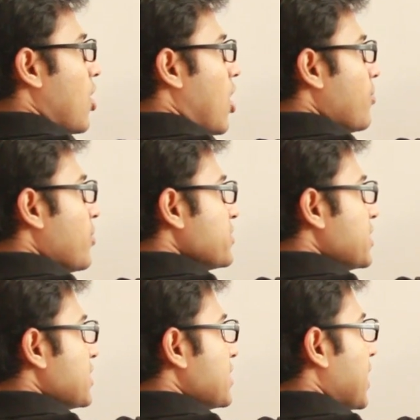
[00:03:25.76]

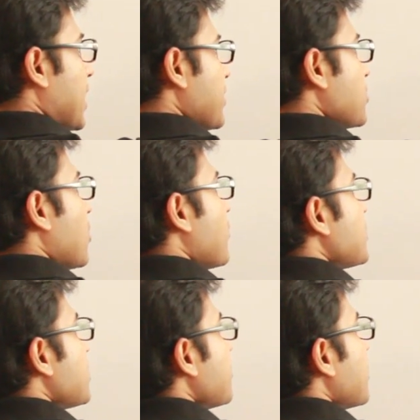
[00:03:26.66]
composite is a collection
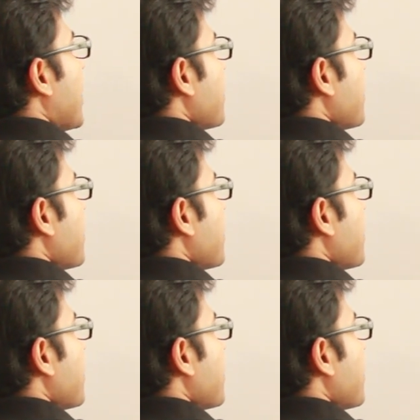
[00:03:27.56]
of simple